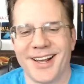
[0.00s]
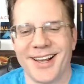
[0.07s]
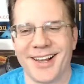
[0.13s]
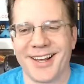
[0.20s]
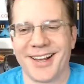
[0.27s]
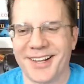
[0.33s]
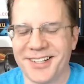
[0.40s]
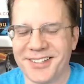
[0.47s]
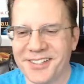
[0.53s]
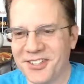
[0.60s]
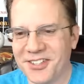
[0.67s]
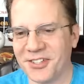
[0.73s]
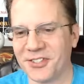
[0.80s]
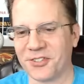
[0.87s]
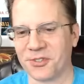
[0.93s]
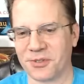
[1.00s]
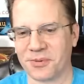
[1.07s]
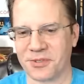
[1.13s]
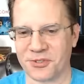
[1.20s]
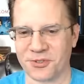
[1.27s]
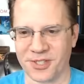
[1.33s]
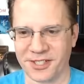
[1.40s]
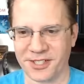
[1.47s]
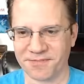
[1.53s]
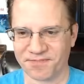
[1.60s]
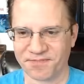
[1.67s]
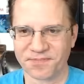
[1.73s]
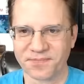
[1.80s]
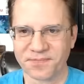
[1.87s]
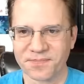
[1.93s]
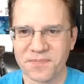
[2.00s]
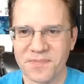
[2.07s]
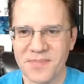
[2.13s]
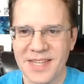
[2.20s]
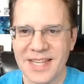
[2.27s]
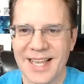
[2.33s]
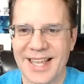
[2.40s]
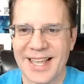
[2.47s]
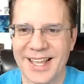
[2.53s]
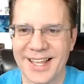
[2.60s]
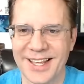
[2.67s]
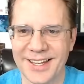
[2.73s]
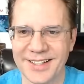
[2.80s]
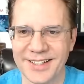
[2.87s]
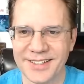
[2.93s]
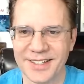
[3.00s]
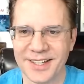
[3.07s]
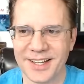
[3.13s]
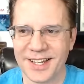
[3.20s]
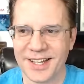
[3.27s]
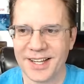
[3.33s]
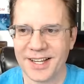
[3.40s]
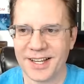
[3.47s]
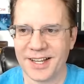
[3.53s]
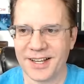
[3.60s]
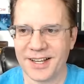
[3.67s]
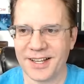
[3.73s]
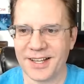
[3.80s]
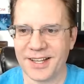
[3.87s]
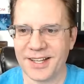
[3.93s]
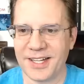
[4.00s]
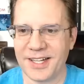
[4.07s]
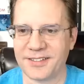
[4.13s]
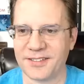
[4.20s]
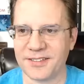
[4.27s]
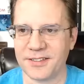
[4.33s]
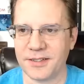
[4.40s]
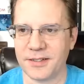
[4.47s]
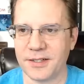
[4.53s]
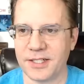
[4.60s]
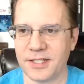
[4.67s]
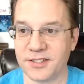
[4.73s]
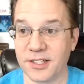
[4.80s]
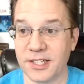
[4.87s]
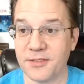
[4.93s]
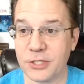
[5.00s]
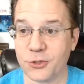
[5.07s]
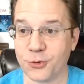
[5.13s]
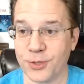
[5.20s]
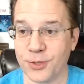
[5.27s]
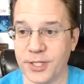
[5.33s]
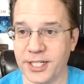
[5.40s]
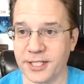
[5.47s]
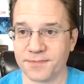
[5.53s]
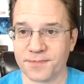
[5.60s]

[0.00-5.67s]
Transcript: got this huge Christmas tree, and it's it's a living tree.